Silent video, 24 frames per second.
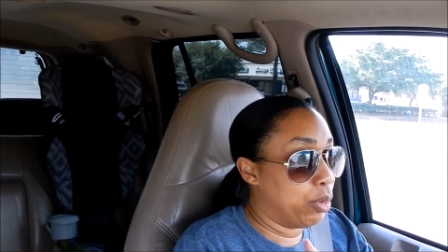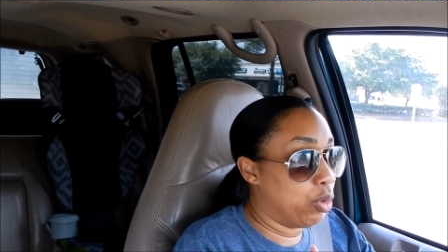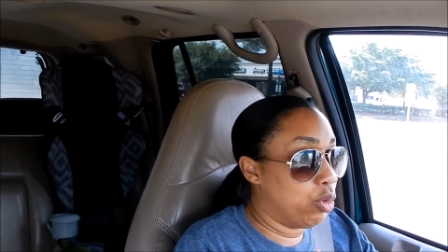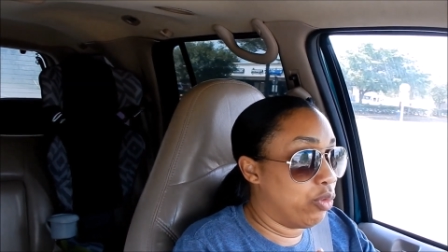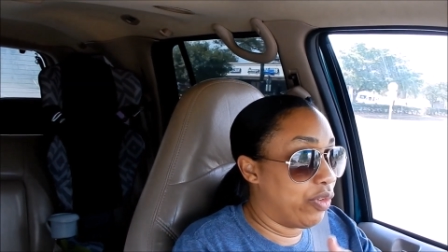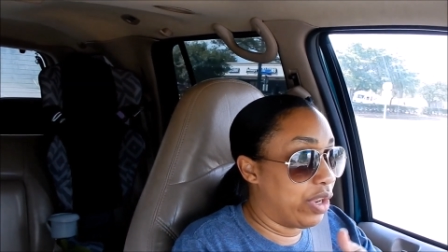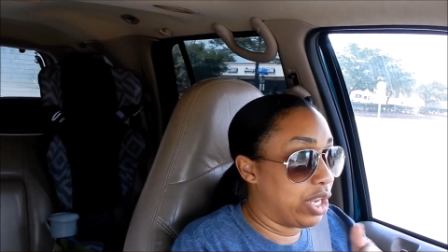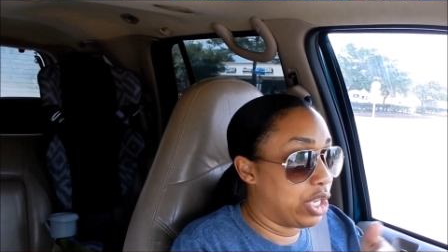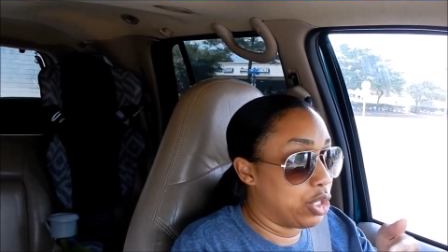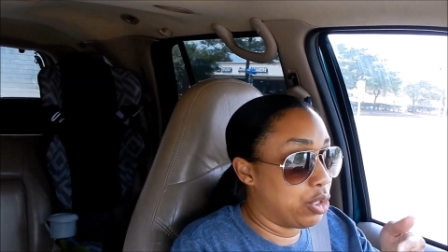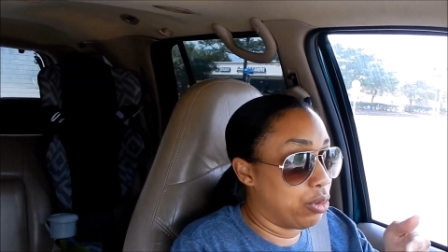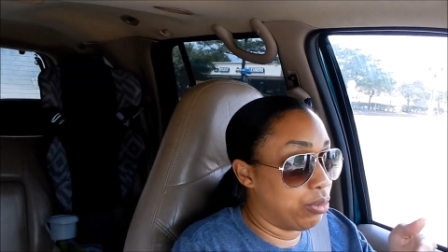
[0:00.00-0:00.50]

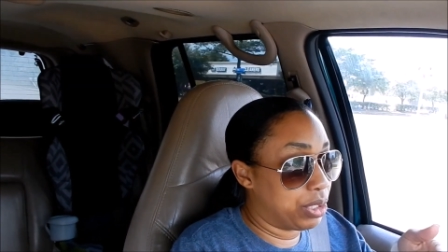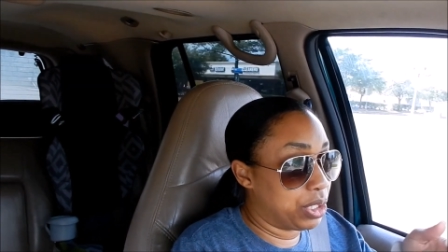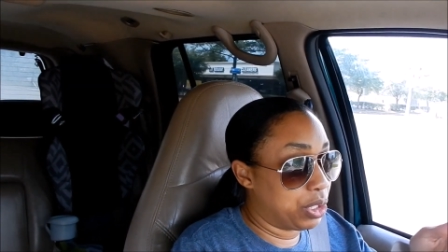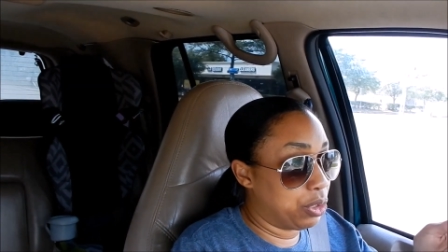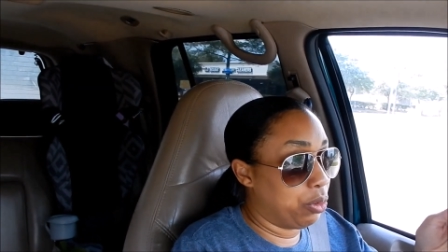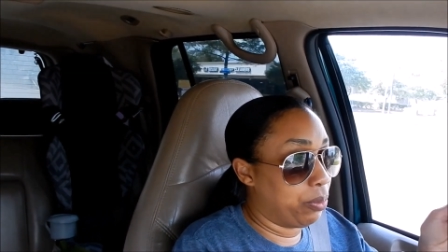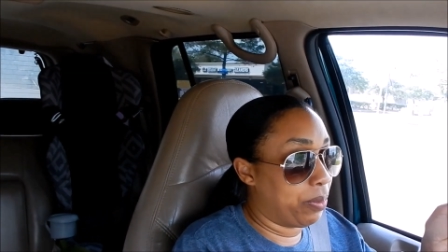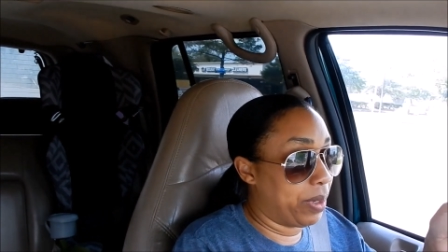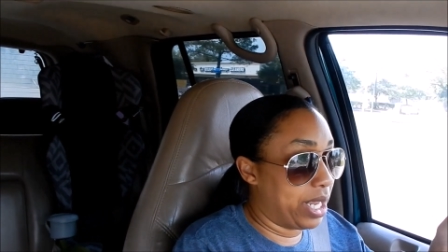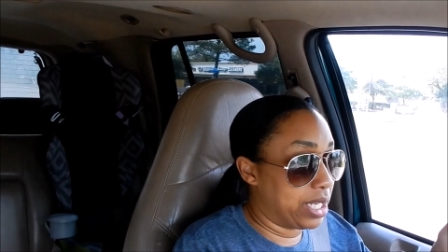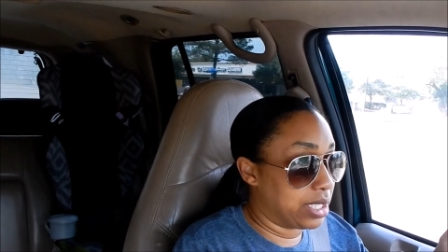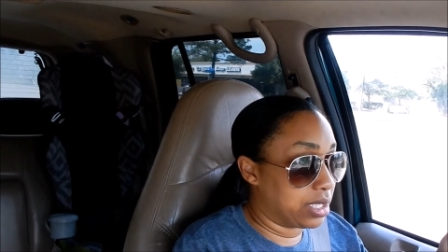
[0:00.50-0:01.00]
moving
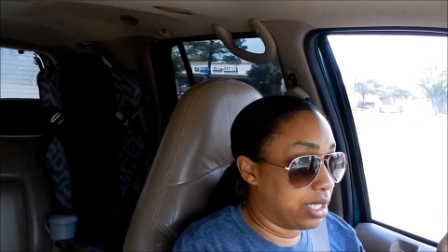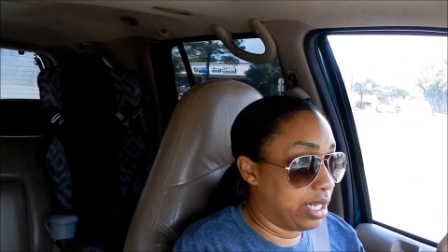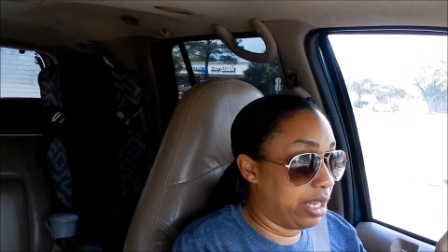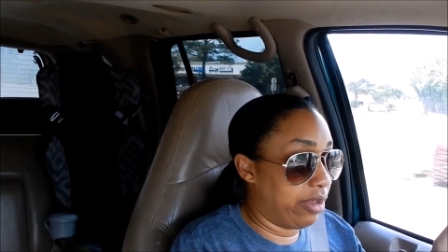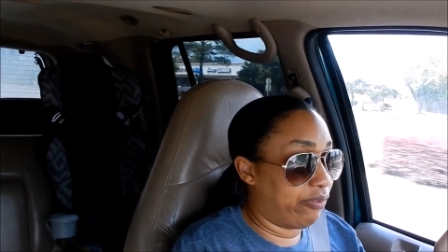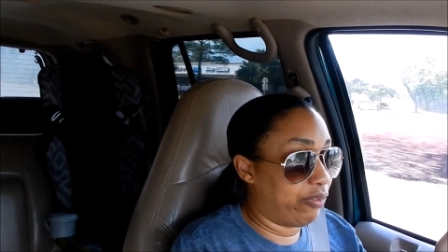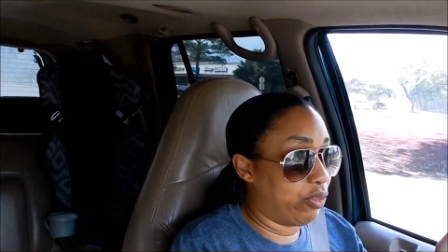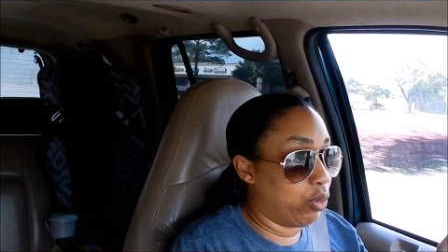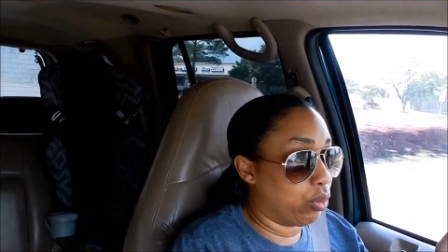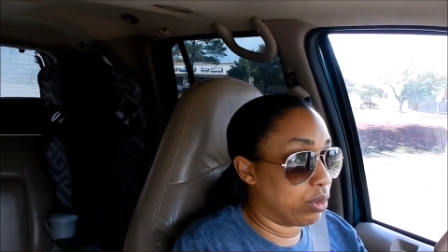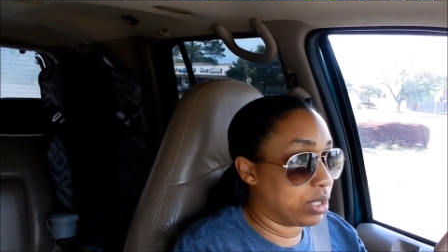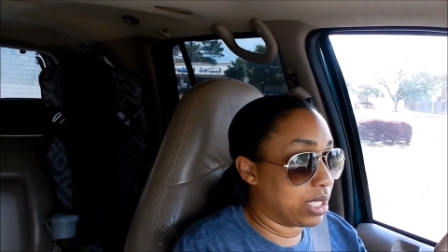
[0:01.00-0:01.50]
YouTube into
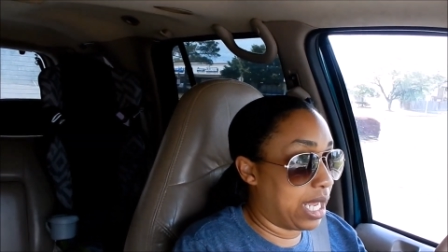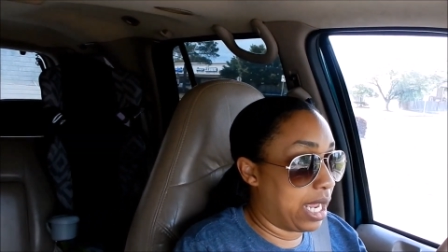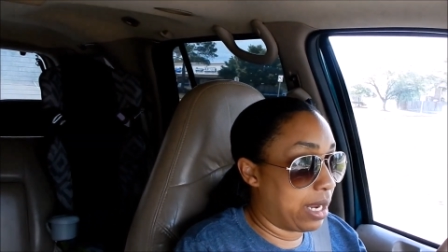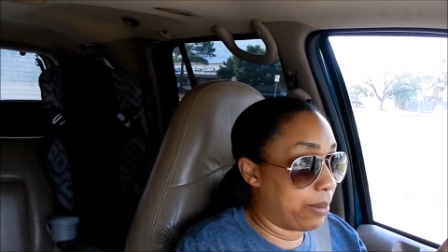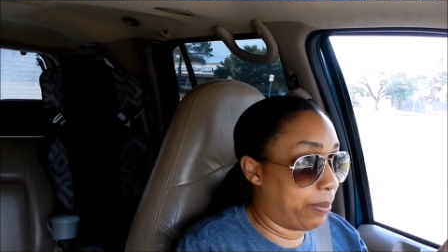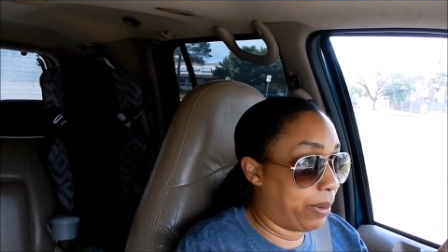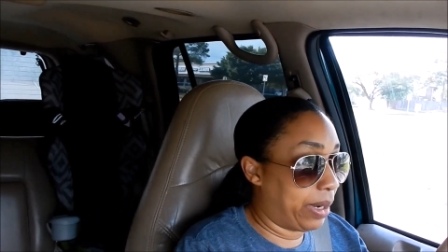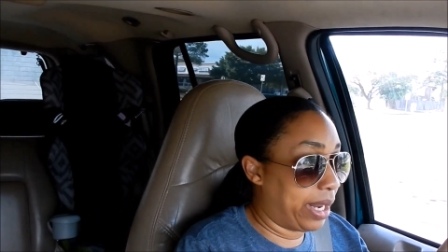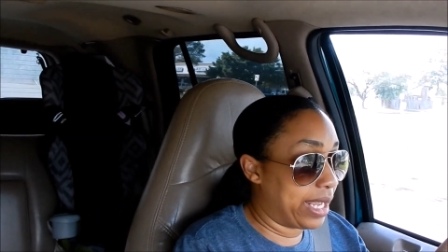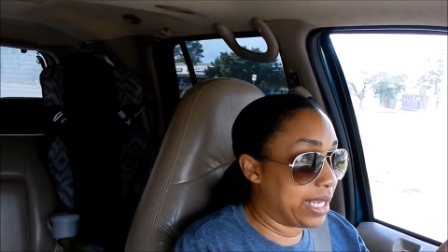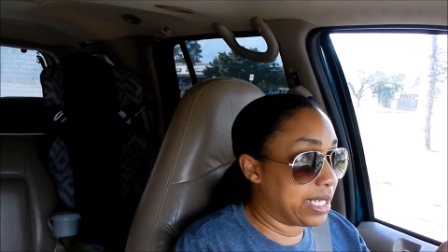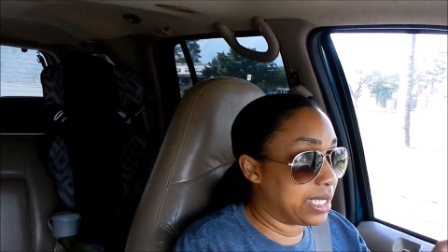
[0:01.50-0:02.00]
that
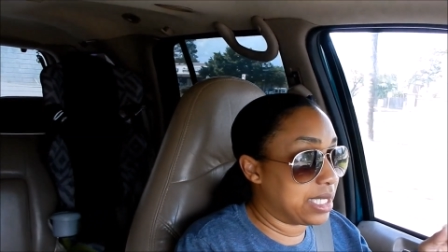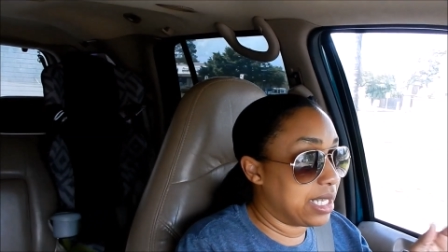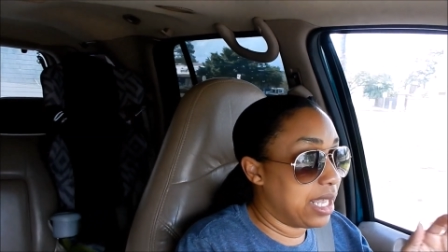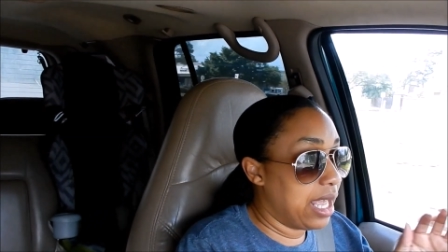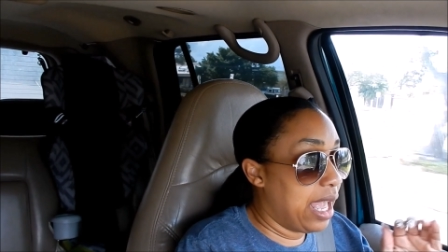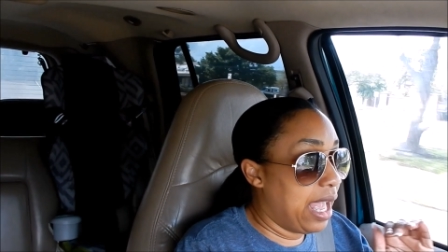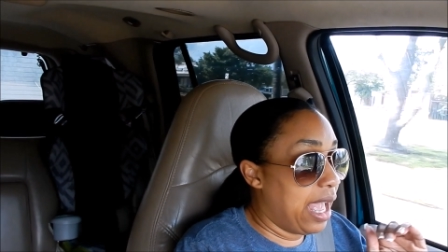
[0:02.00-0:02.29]
full-time place